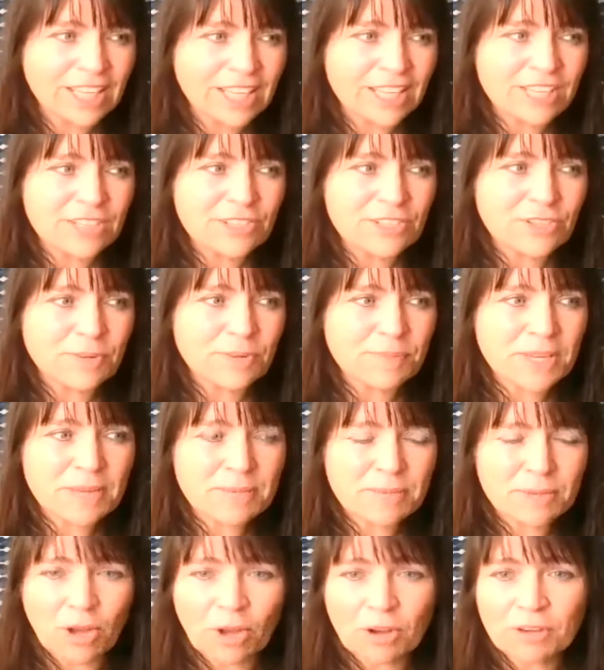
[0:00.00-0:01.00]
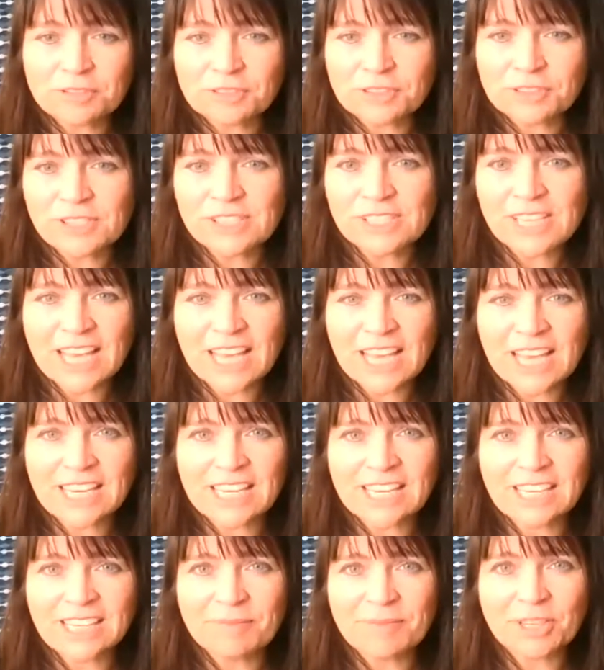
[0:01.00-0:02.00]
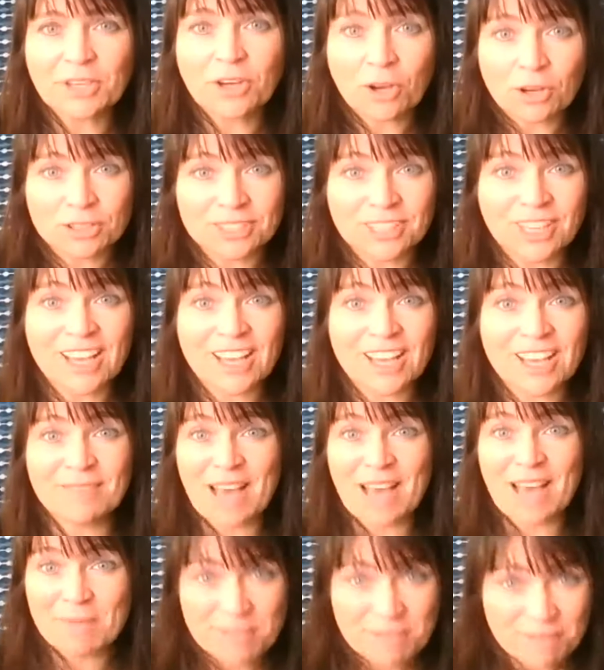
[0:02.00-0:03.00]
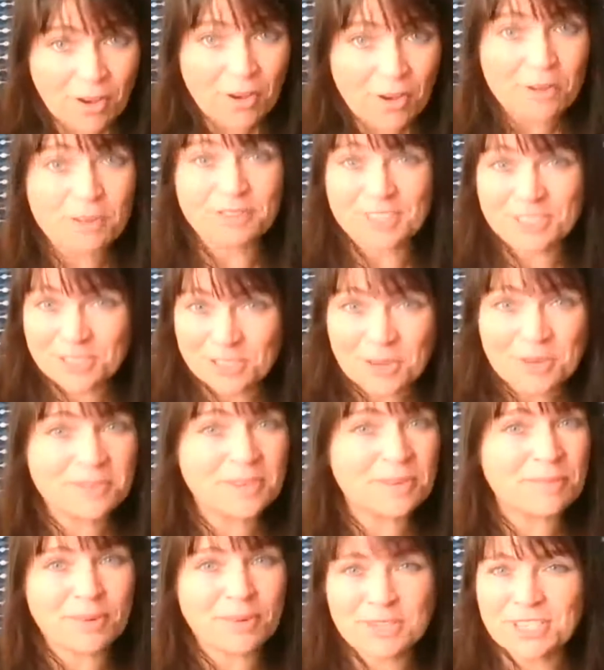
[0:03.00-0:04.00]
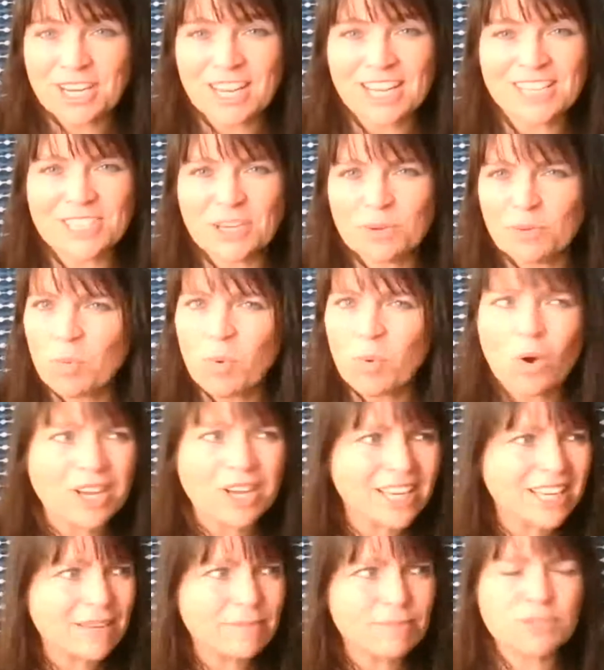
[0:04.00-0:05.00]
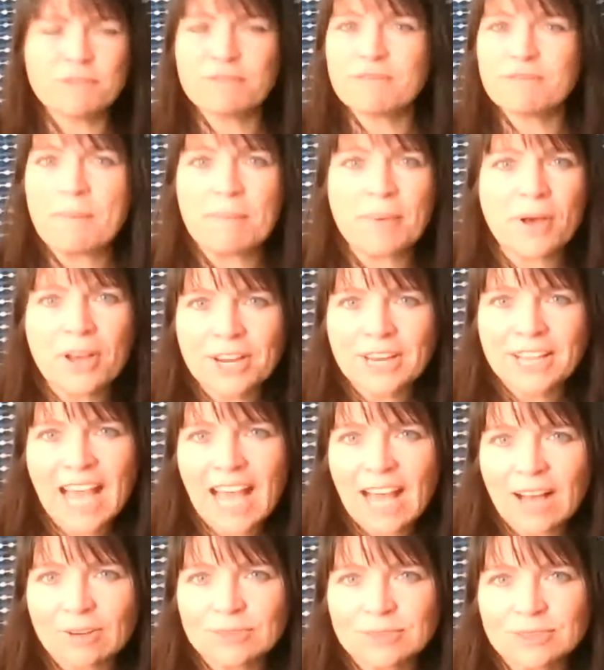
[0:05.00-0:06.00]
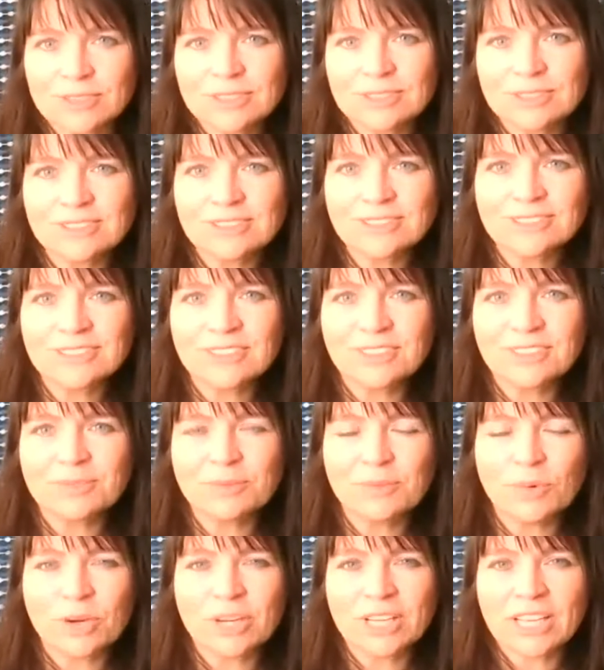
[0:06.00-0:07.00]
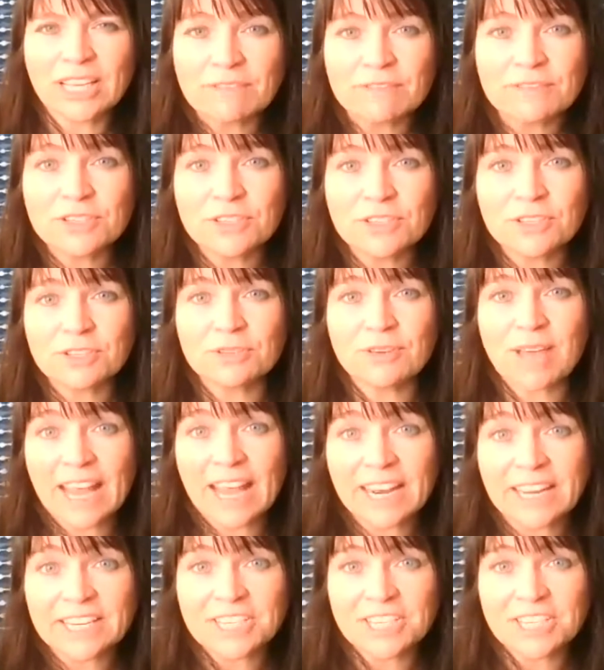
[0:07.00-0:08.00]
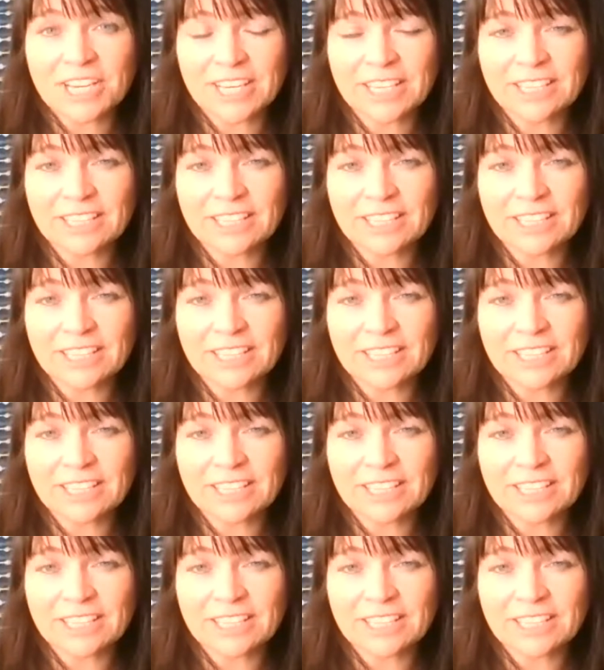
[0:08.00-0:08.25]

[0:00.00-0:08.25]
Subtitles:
So people often say, because I am involved in so many projects, well, what keeps you from burning out? What gives you energy?